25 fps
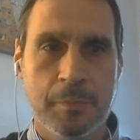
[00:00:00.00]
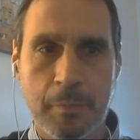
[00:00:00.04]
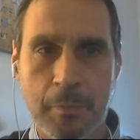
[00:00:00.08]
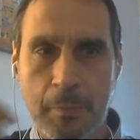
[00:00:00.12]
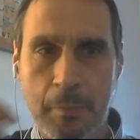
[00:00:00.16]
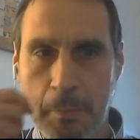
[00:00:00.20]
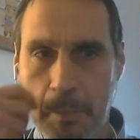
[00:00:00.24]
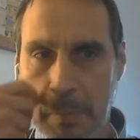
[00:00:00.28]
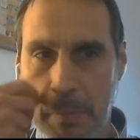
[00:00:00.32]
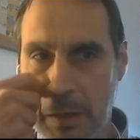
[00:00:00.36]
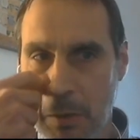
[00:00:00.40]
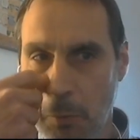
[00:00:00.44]

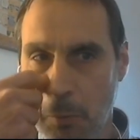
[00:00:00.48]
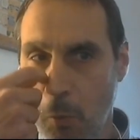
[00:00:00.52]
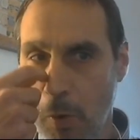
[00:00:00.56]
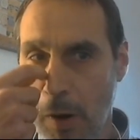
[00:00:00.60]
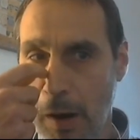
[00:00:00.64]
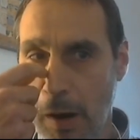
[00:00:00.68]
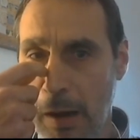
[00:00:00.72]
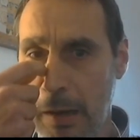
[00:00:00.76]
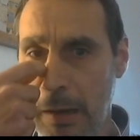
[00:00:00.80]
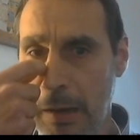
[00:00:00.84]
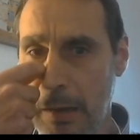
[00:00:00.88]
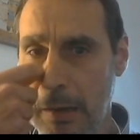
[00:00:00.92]

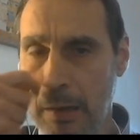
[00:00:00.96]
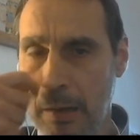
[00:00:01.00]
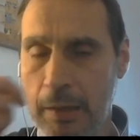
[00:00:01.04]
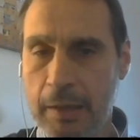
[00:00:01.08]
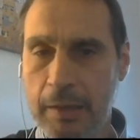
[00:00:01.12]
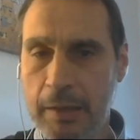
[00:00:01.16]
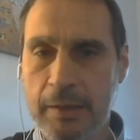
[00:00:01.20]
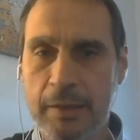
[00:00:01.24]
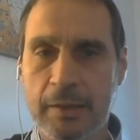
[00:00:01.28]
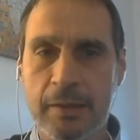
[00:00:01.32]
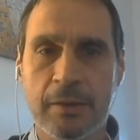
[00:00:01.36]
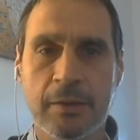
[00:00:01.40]
Meanwhile,
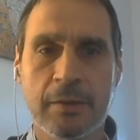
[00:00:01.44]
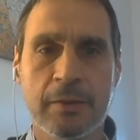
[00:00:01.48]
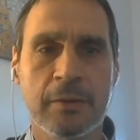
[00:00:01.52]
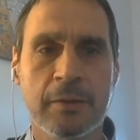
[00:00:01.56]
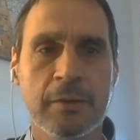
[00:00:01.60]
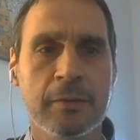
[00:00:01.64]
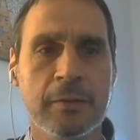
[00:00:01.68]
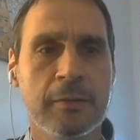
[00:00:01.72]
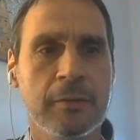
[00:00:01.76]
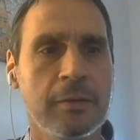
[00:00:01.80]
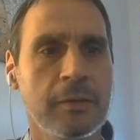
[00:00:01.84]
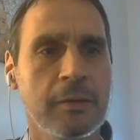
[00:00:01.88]
I
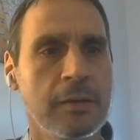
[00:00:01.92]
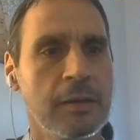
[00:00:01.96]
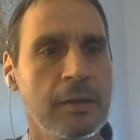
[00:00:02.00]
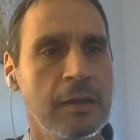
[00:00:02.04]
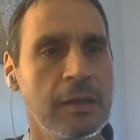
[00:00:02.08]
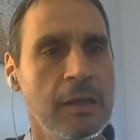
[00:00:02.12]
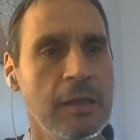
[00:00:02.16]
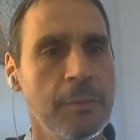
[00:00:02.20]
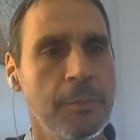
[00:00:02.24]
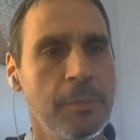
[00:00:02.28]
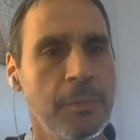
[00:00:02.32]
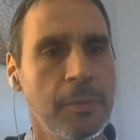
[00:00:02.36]
can
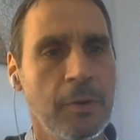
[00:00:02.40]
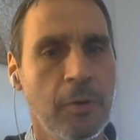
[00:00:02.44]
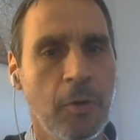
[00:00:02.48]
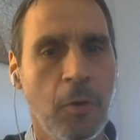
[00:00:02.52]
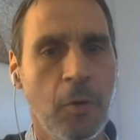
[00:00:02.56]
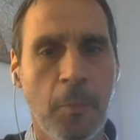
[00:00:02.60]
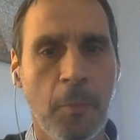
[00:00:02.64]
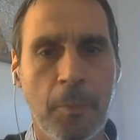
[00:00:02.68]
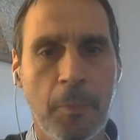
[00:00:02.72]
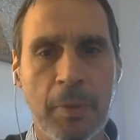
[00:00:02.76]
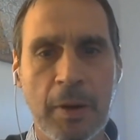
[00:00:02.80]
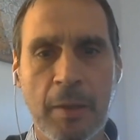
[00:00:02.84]
keep
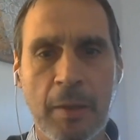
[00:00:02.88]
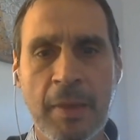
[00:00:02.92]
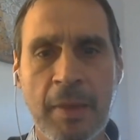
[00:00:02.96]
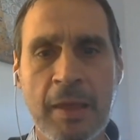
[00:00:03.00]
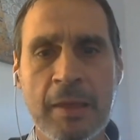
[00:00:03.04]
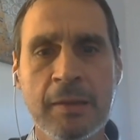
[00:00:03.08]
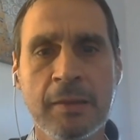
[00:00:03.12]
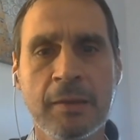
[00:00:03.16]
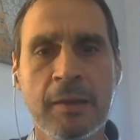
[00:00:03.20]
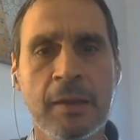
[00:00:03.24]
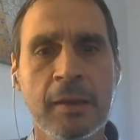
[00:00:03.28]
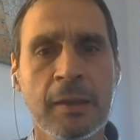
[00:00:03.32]

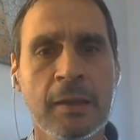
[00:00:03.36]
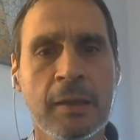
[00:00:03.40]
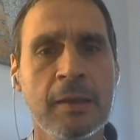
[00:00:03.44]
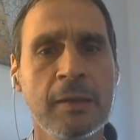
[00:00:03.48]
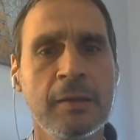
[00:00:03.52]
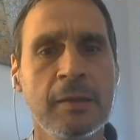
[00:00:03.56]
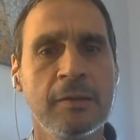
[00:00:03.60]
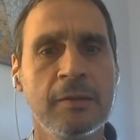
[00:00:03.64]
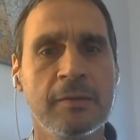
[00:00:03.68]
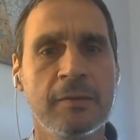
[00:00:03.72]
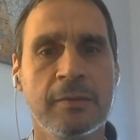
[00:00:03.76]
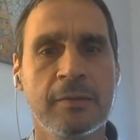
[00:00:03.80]
complementing
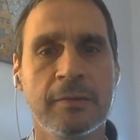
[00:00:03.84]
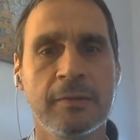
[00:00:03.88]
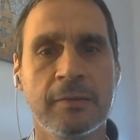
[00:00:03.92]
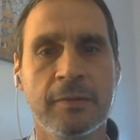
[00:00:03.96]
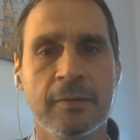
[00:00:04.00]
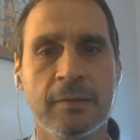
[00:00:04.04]
it.